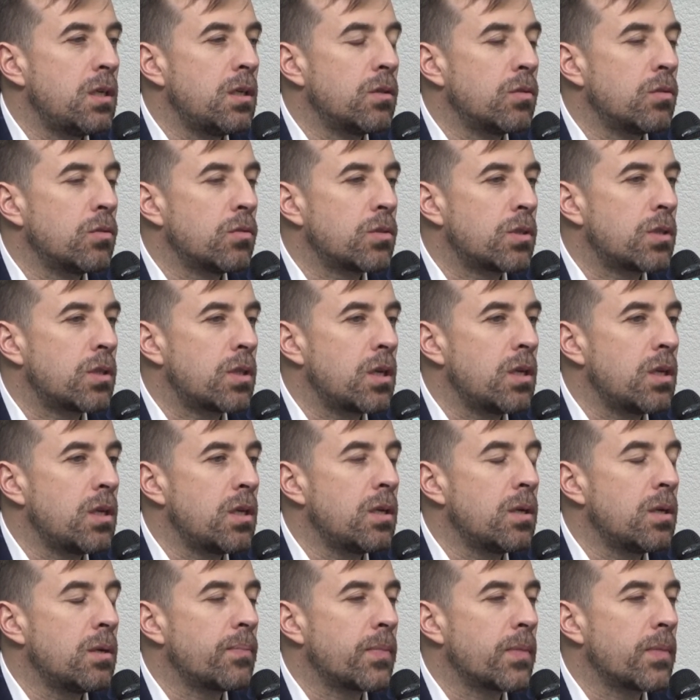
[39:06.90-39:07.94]

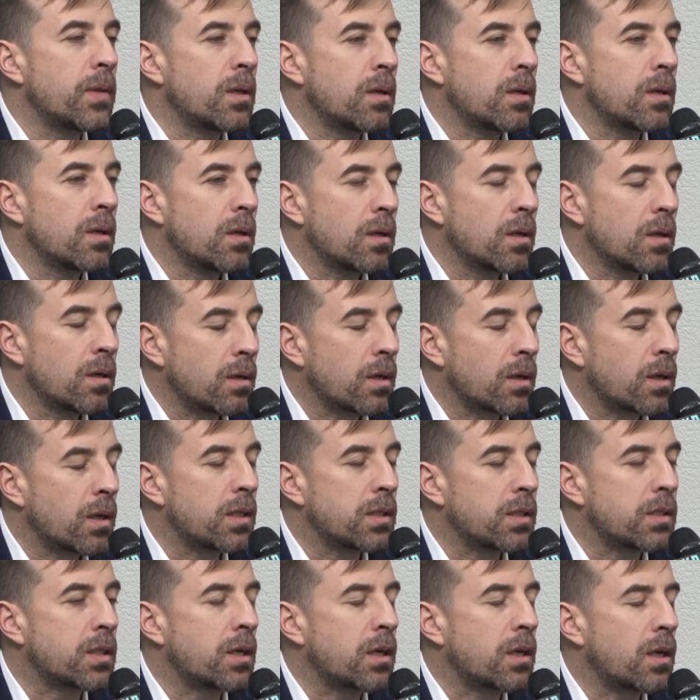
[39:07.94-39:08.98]
Hospitality industry
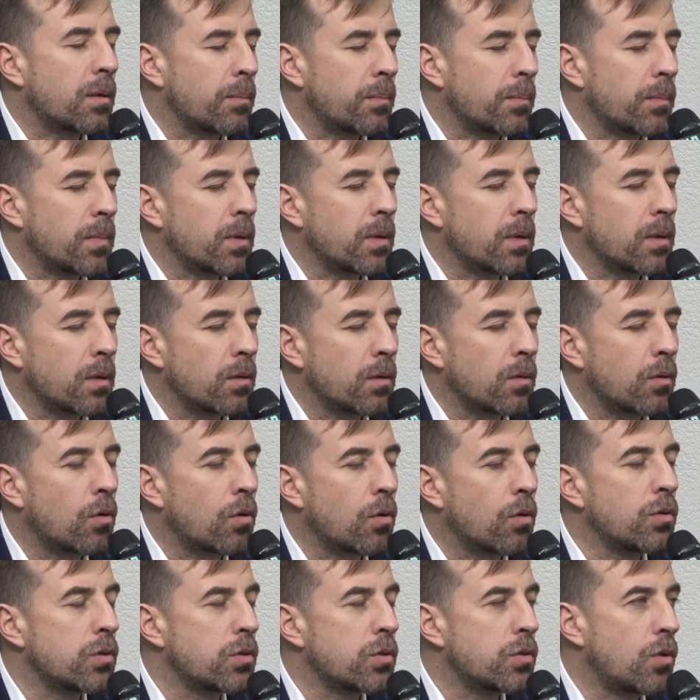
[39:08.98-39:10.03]
and
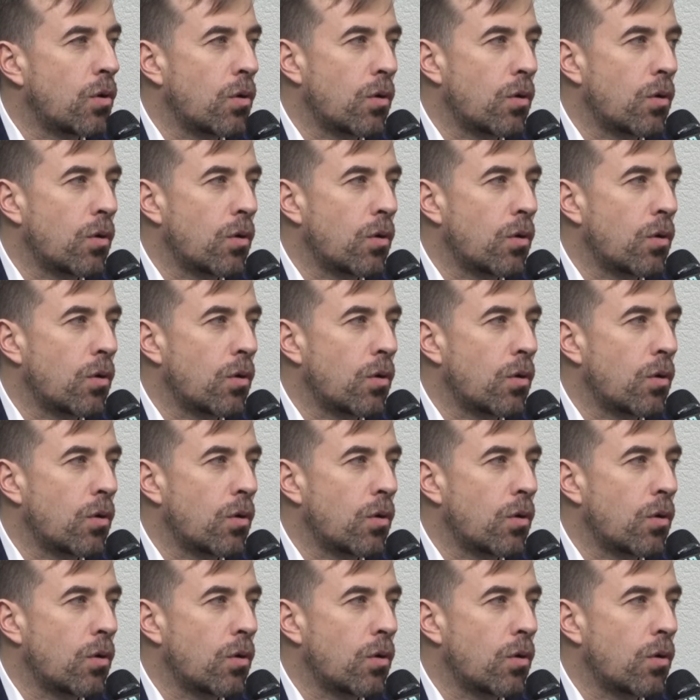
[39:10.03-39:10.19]
healthcare.